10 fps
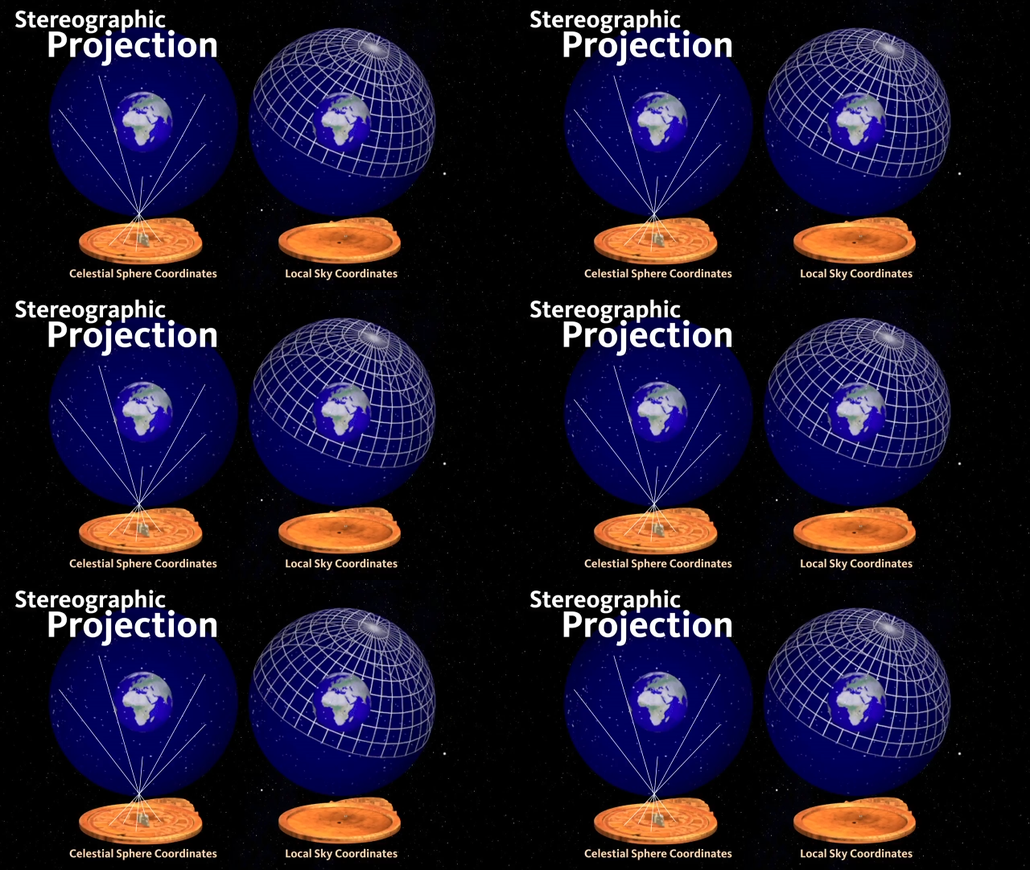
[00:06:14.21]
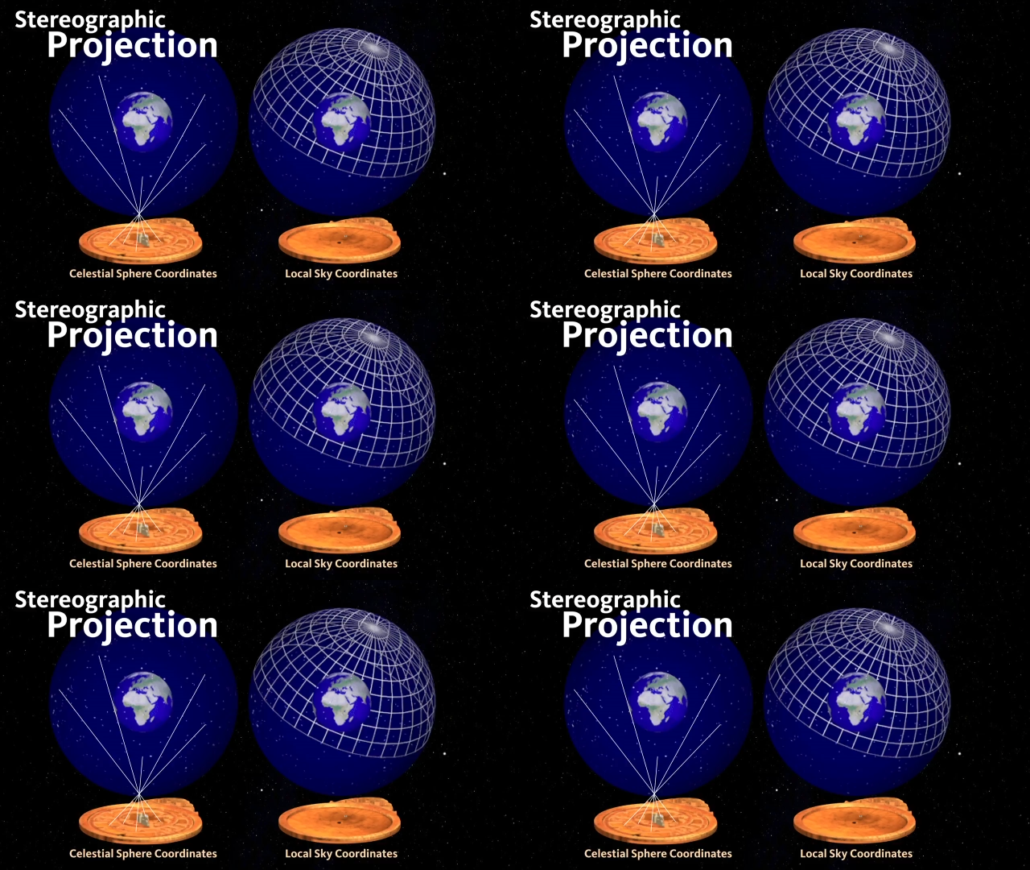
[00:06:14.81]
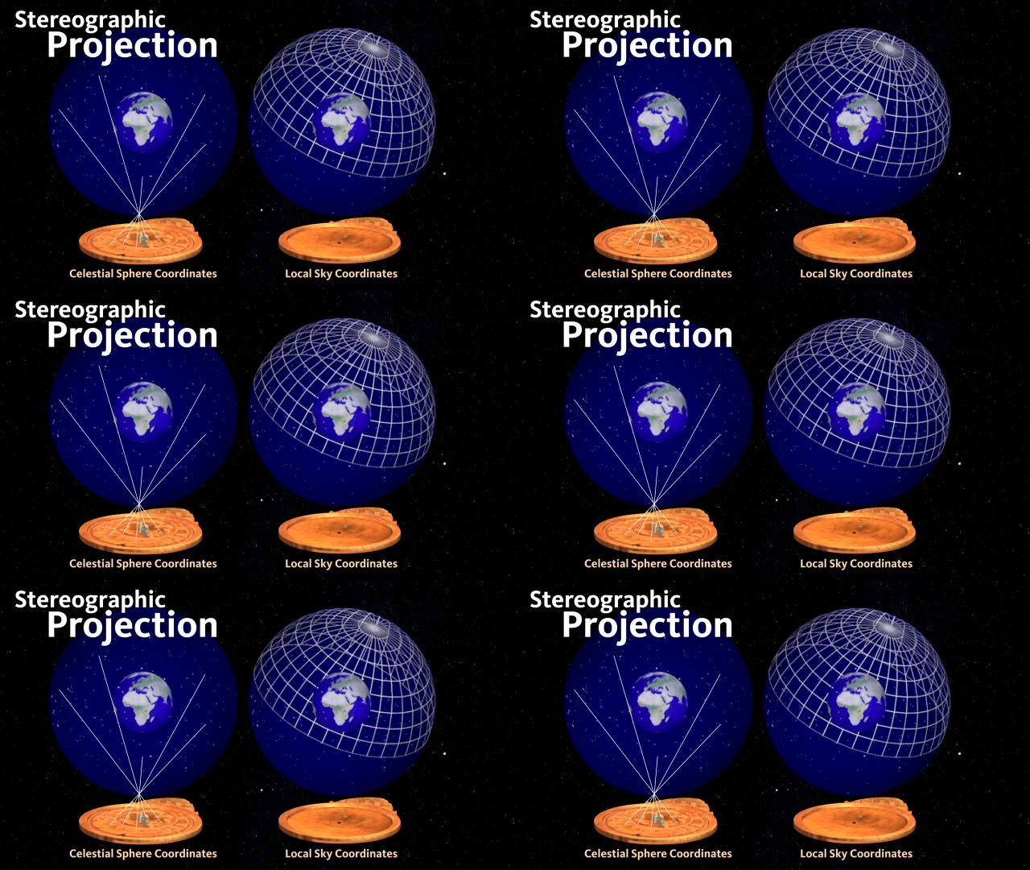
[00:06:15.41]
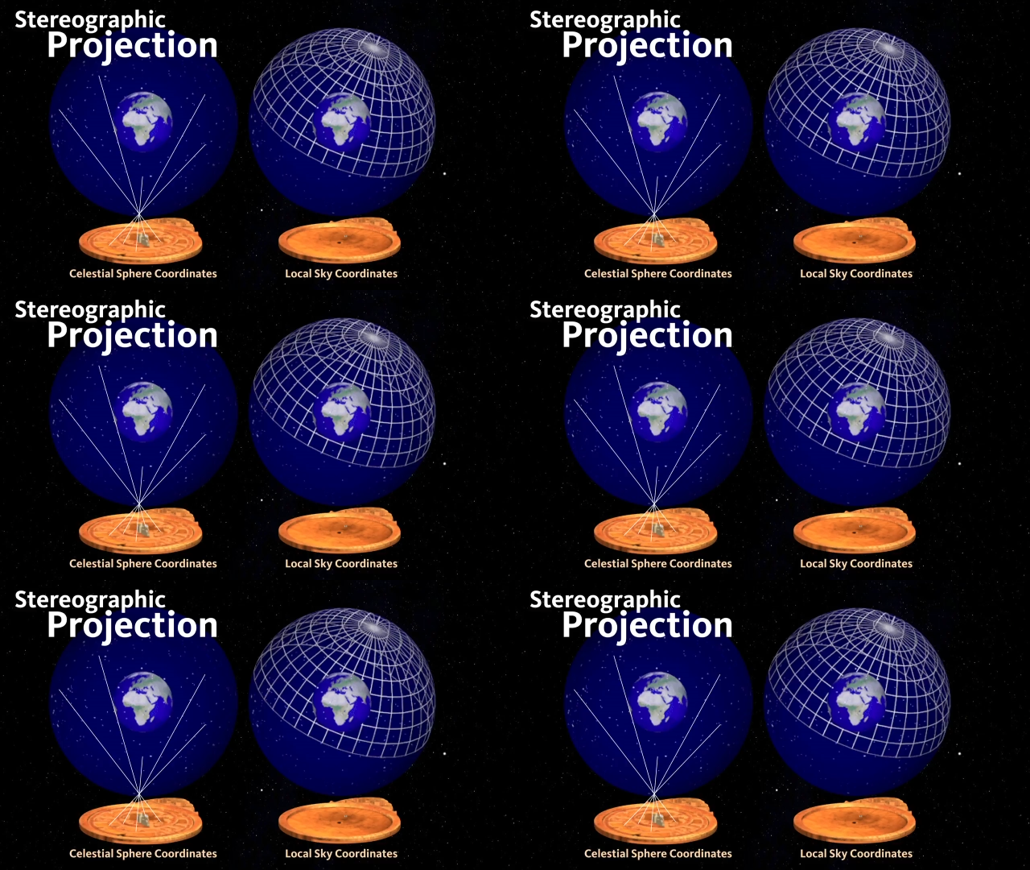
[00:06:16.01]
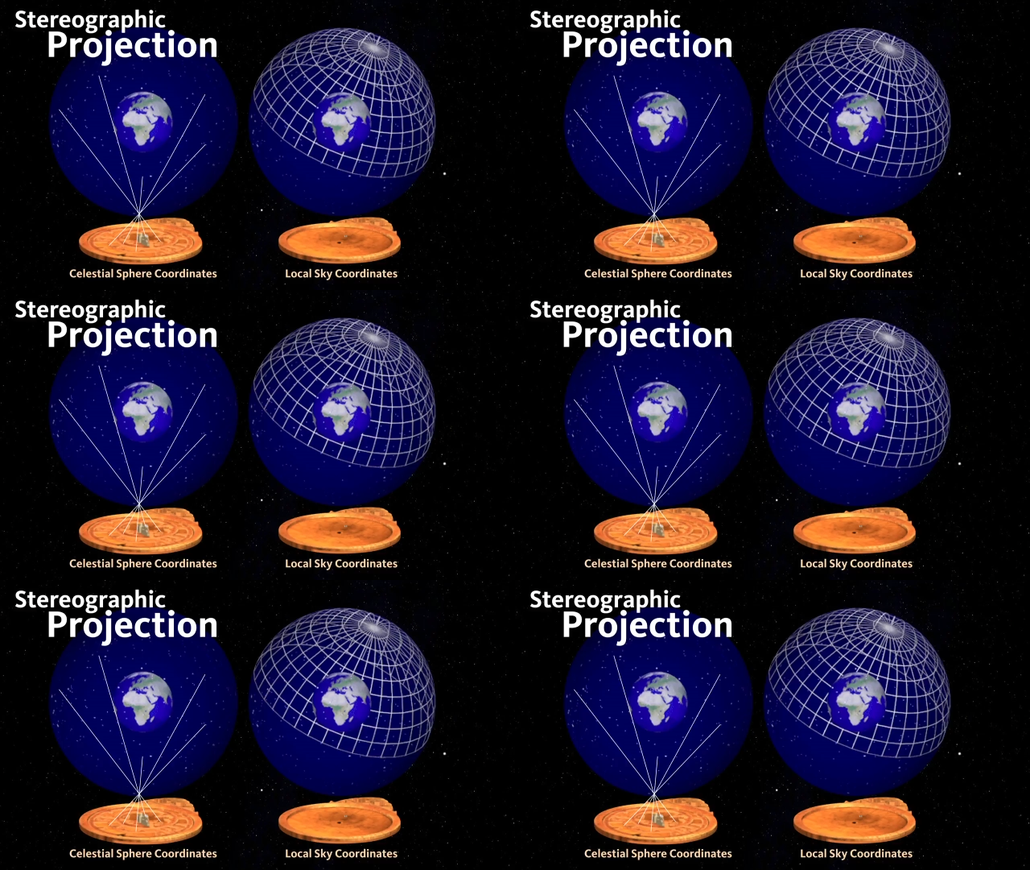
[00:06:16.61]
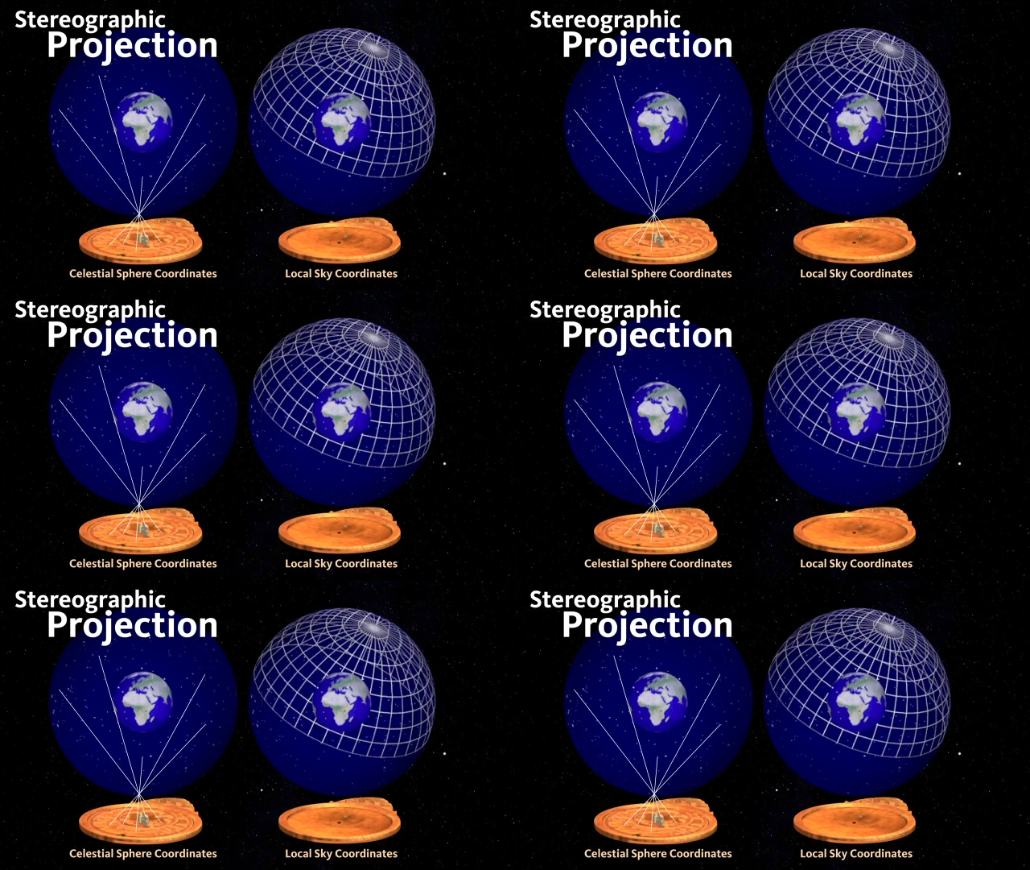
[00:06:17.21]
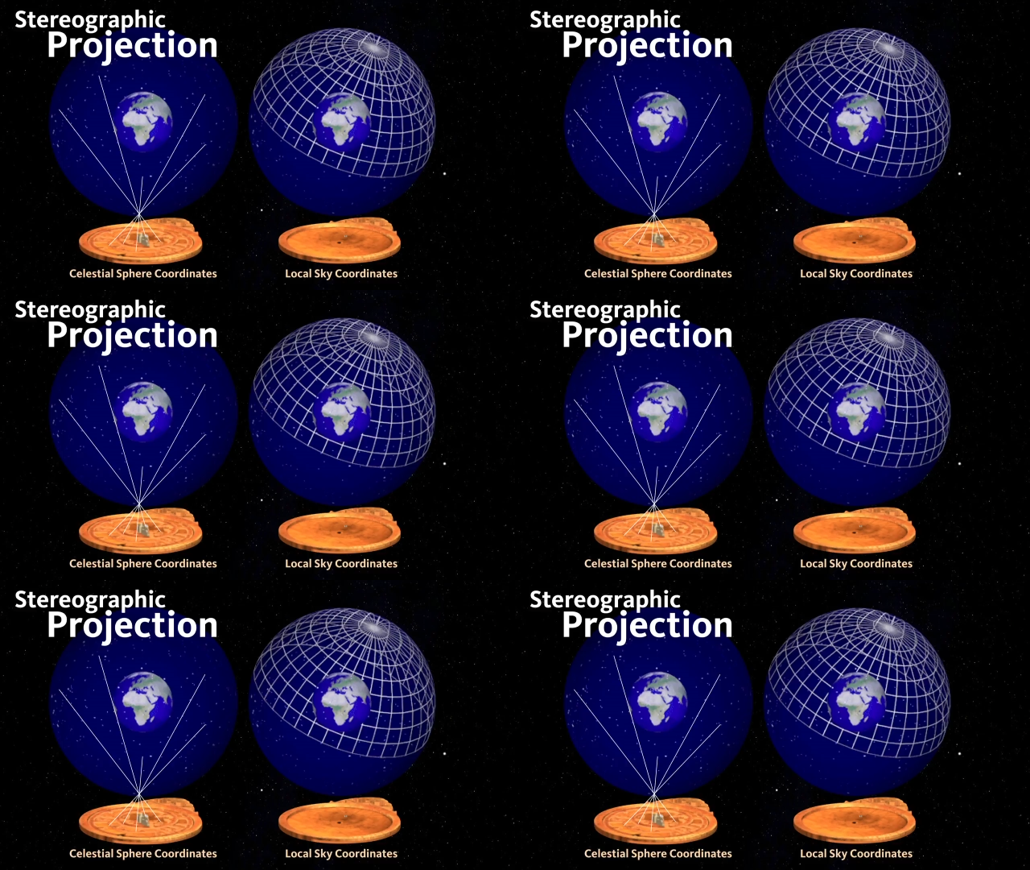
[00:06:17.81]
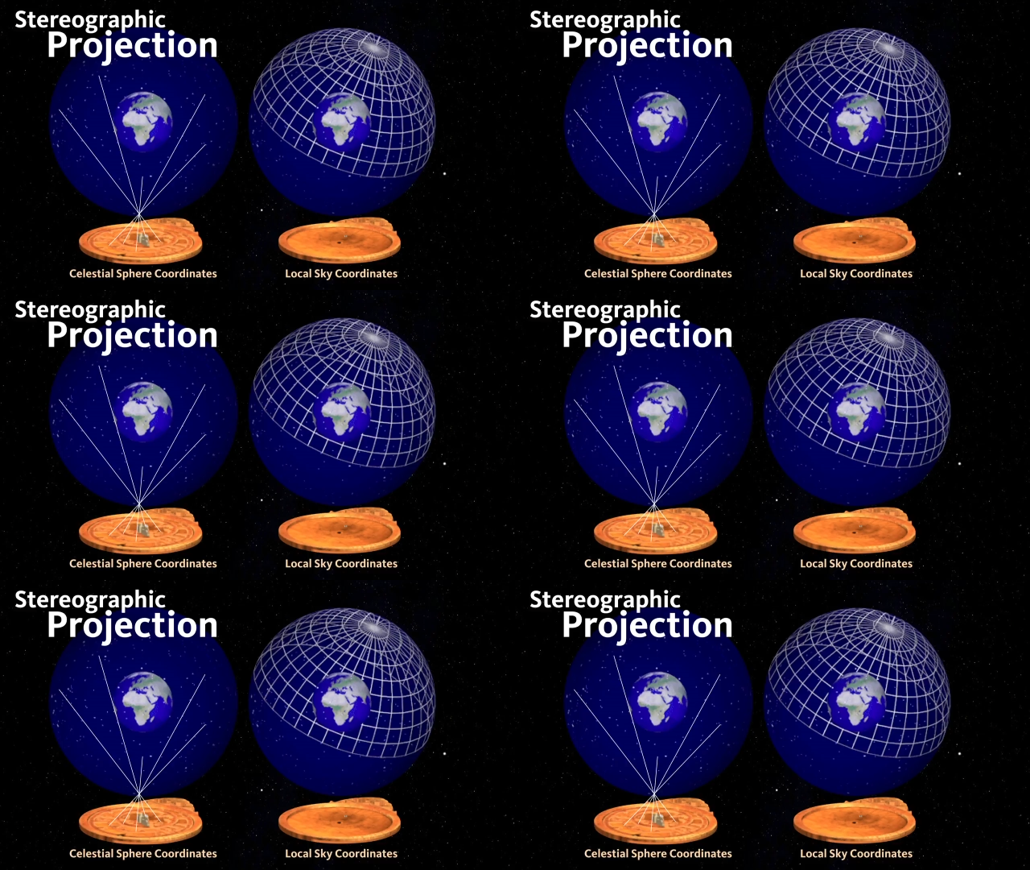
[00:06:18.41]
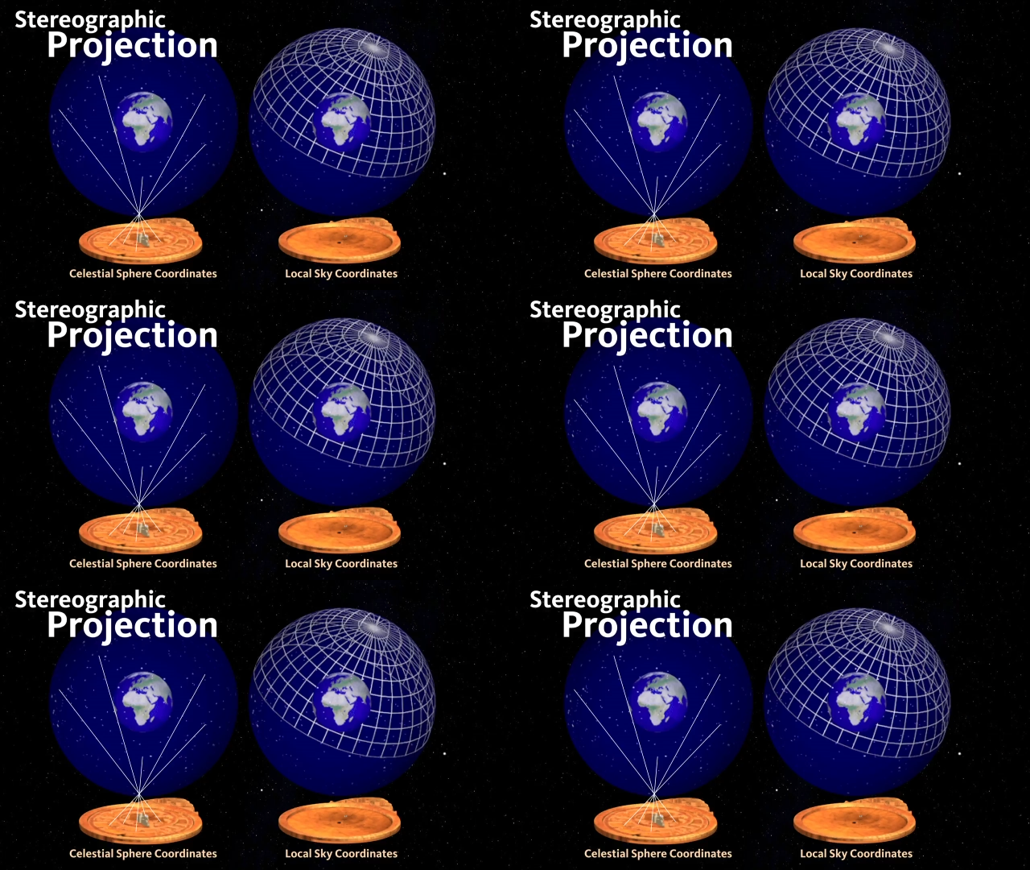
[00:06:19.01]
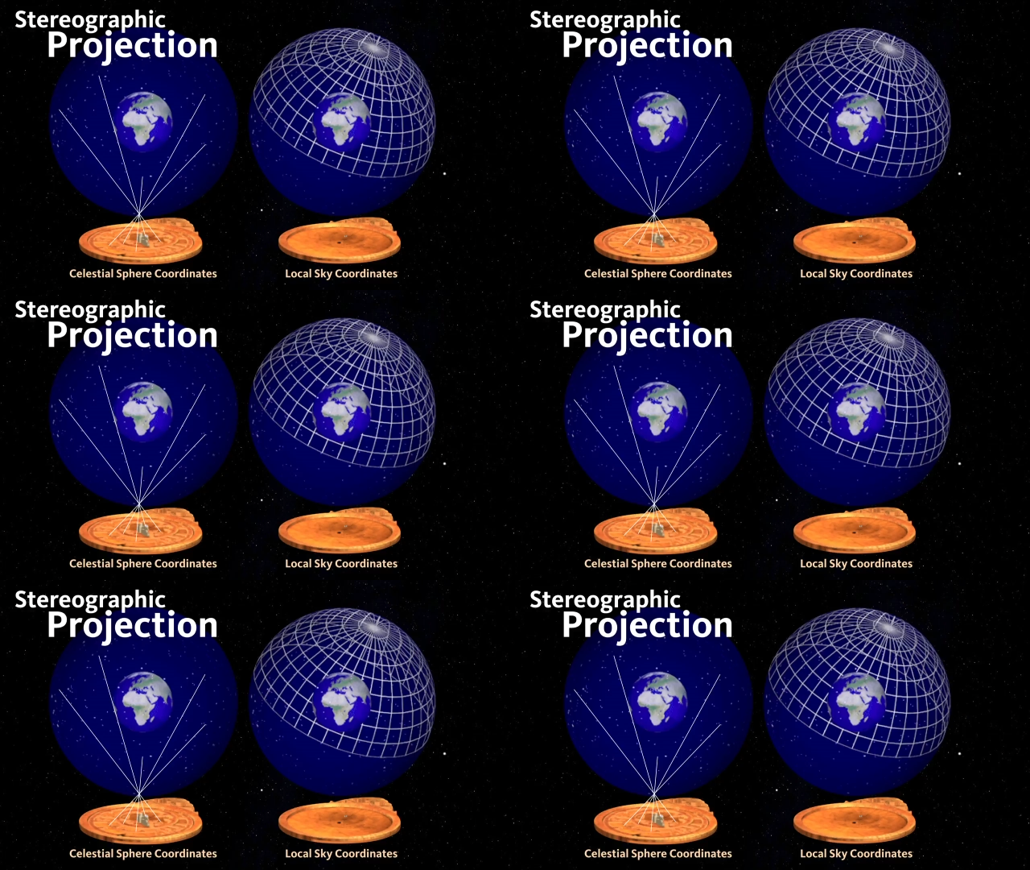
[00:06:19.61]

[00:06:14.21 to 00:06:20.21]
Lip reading: [unreadable: no face in view]